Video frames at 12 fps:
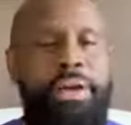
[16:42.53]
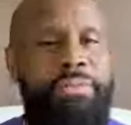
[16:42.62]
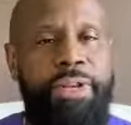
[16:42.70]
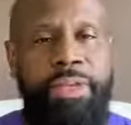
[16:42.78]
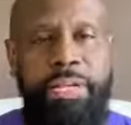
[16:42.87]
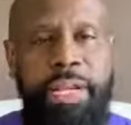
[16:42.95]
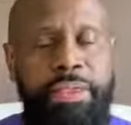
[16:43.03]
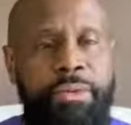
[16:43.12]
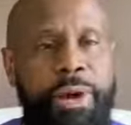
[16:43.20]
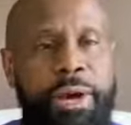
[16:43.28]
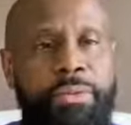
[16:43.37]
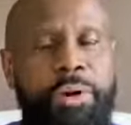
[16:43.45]
definitely is not the
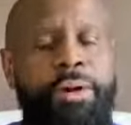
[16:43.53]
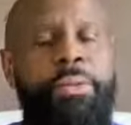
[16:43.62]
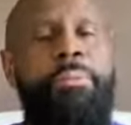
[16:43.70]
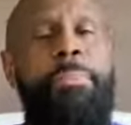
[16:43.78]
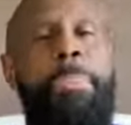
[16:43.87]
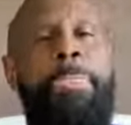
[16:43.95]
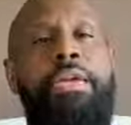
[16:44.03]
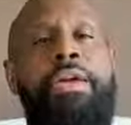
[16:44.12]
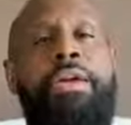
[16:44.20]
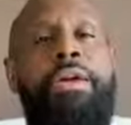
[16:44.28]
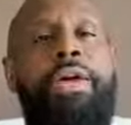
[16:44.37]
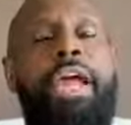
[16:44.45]
right word.
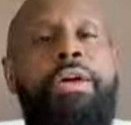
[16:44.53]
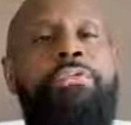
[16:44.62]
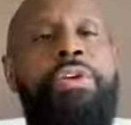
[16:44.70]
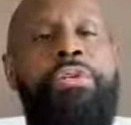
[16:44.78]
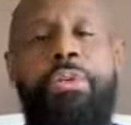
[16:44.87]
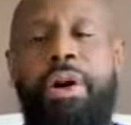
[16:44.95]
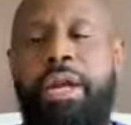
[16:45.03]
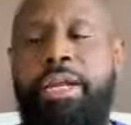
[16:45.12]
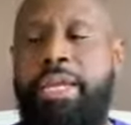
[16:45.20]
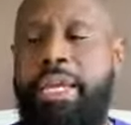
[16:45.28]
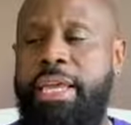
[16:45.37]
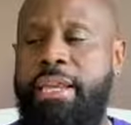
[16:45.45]

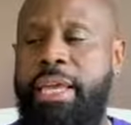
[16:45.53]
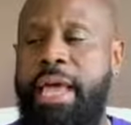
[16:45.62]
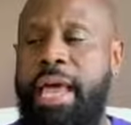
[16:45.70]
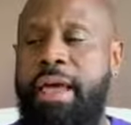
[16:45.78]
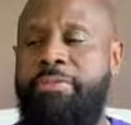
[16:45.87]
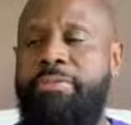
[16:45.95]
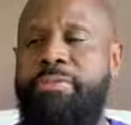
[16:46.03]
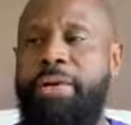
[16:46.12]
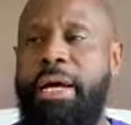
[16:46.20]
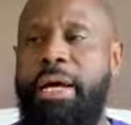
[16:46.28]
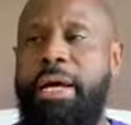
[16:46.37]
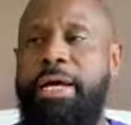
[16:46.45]
Everyone can have
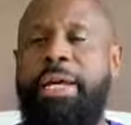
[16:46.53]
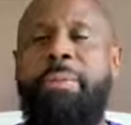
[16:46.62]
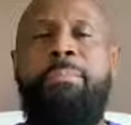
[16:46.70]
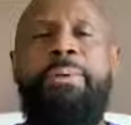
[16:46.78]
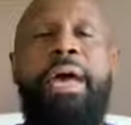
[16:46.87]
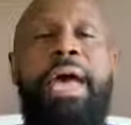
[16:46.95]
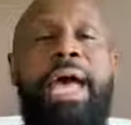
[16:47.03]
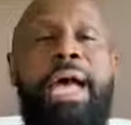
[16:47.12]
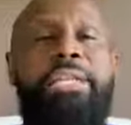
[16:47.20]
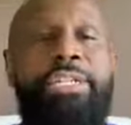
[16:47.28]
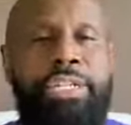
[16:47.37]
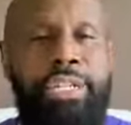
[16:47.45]
uh,
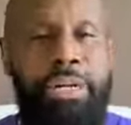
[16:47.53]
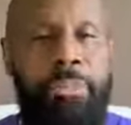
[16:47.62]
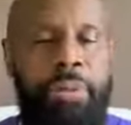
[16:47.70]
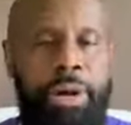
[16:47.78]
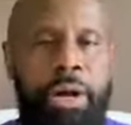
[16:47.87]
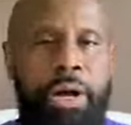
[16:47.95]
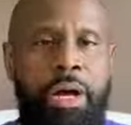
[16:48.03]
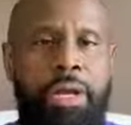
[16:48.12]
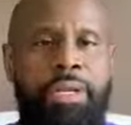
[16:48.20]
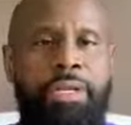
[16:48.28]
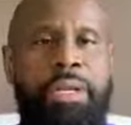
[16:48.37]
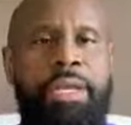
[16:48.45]
compassion
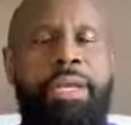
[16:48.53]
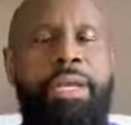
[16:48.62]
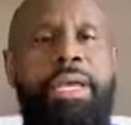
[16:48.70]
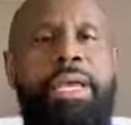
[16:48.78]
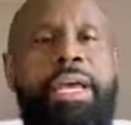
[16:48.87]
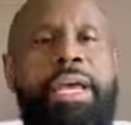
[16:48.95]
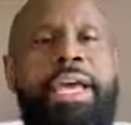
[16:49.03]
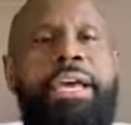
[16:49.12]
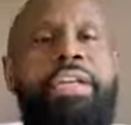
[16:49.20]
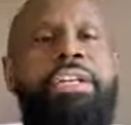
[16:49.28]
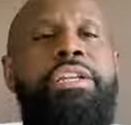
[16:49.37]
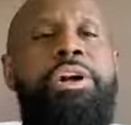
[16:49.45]
upon
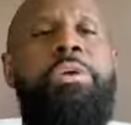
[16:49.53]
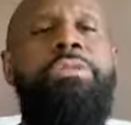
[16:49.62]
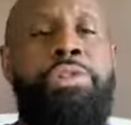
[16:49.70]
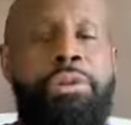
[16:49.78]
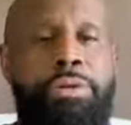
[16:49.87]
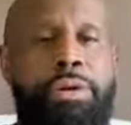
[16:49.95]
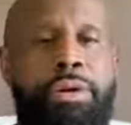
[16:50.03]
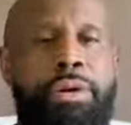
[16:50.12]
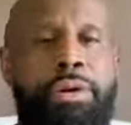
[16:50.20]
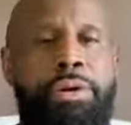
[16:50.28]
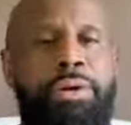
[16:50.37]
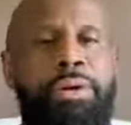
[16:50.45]
an
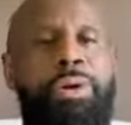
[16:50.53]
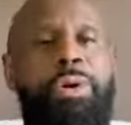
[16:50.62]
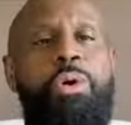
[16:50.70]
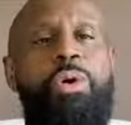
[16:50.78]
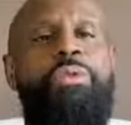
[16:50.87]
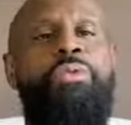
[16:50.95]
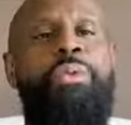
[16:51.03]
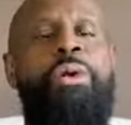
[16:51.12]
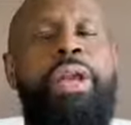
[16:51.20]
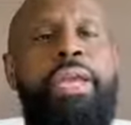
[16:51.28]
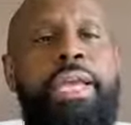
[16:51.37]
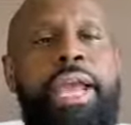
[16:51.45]
adulterer or a
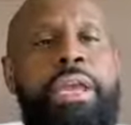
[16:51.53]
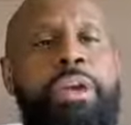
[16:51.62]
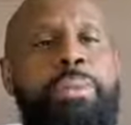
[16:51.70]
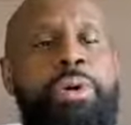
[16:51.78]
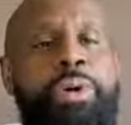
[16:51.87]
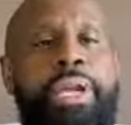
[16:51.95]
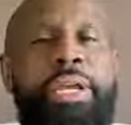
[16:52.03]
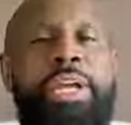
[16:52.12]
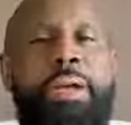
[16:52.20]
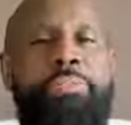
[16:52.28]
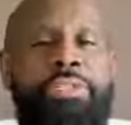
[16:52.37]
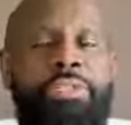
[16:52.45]
fornicator, but when it
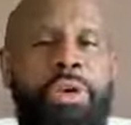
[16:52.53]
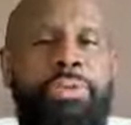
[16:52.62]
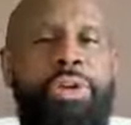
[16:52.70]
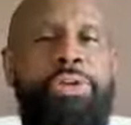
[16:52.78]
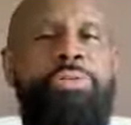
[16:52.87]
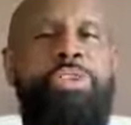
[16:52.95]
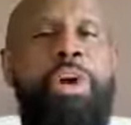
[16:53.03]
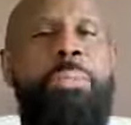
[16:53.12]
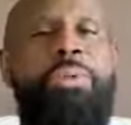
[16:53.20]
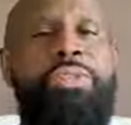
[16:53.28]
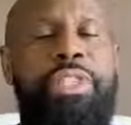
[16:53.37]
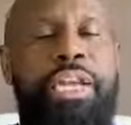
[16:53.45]
comes to someone who's
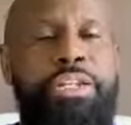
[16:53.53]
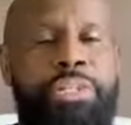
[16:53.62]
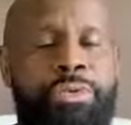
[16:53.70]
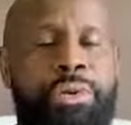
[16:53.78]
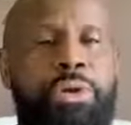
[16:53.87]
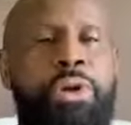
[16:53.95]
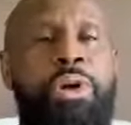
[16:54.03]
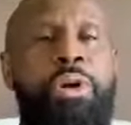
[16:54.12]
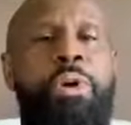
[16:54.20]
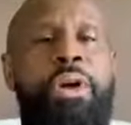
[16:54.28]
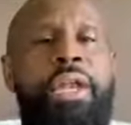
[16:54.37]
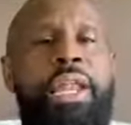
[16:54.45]
homosexual
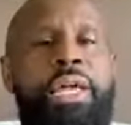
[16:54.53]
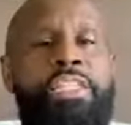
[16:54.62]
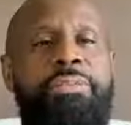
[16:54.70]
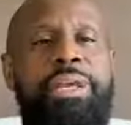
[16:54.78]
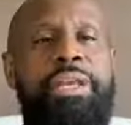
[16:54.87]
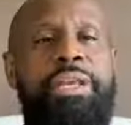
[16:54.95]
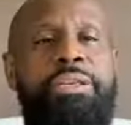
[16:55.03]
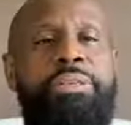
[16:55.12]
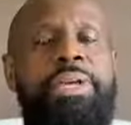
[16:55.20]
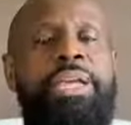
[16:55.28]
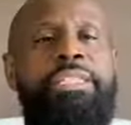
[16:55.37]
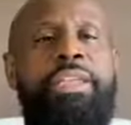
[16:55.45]
or
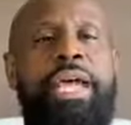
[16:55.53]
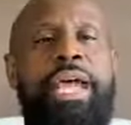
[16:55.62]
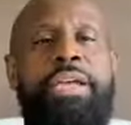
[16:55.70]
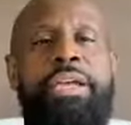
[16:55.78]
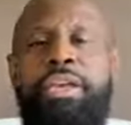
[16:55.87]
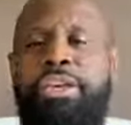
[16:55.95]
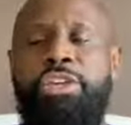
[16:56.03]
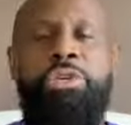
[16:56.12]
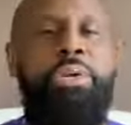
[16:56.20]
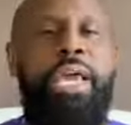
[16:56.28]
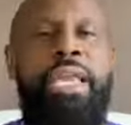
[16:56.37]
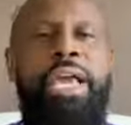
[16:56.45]
lesbianism, it's like
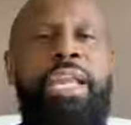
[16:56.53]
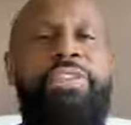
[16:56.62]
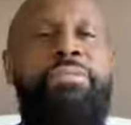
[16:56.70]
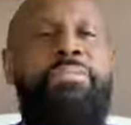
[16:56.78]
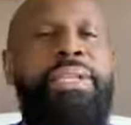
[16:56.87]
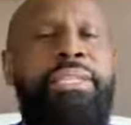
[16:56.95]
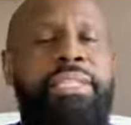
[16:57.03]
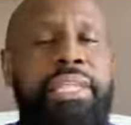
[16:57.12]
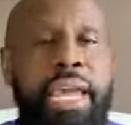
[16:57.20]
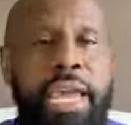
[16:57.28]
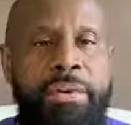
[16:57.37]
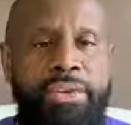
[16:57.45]
you cannot even be
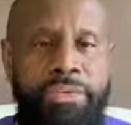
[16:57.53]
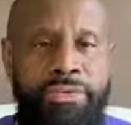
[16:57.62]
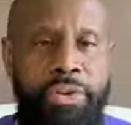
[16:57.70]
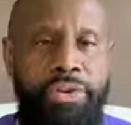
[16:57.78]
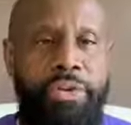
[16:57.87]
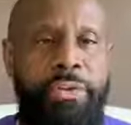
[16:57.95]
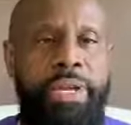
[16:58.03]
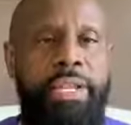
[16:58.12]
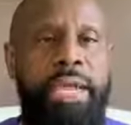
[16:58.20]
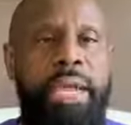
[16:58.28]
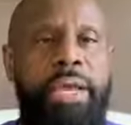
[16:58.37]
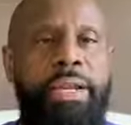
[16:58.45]
saved if you're
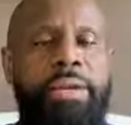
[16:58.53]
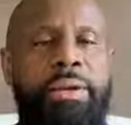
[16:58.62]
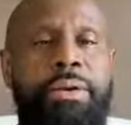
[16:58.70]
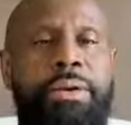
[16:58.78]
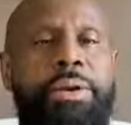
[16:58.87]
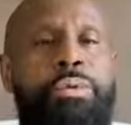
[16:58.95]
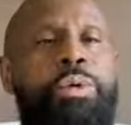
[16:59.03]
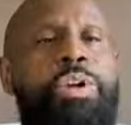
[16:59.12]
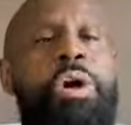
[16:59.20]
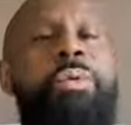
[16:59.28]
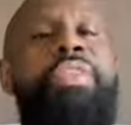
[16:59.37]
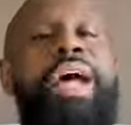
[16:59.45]
doing that. Well,
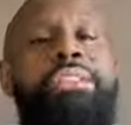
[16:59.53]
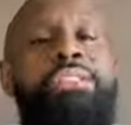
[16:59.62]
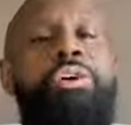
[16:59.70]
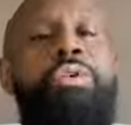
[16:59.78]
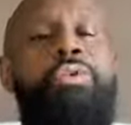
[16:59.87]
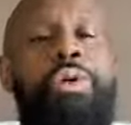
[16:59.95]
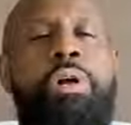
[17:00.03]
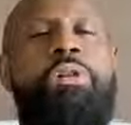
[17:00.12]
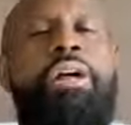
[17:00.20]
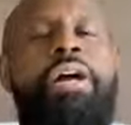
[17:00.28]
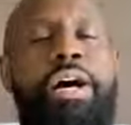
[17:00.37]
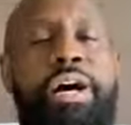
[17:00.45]
no, that's a
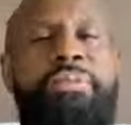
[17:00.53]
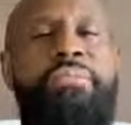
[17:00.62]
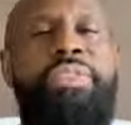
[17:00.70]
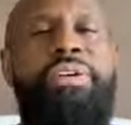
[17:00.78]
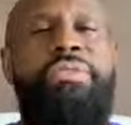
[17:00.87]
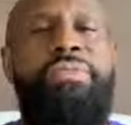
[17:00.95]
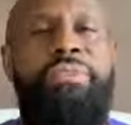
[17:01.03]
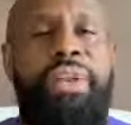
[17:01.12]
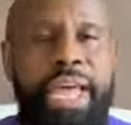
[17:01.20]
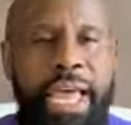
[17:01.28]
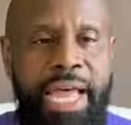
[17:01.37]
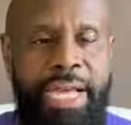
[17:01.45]
work of the
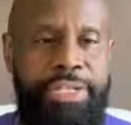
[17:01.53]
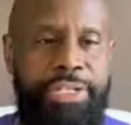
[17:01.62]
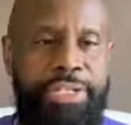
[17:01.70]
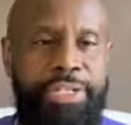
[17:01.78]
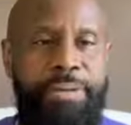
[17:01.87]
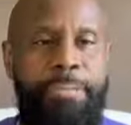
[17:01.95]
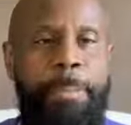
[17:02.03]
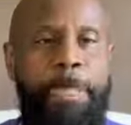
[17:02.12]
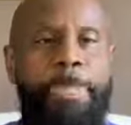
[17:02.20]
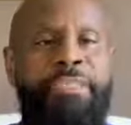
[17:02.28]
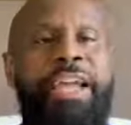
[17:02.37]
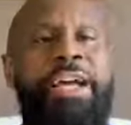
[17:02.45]
flesh.
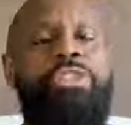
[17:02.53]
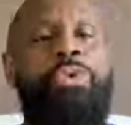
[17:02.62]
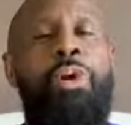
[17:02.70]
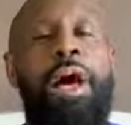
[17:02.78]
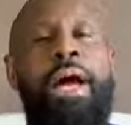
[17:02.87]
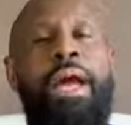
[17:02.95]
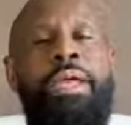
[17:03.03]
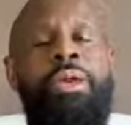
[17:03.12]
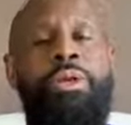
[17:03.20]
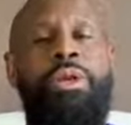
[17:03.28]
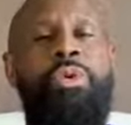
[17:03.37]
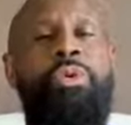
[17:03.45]
That's why
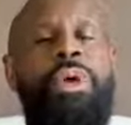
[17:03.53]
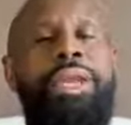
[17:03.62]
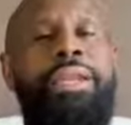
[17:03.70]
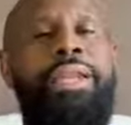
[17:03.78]
we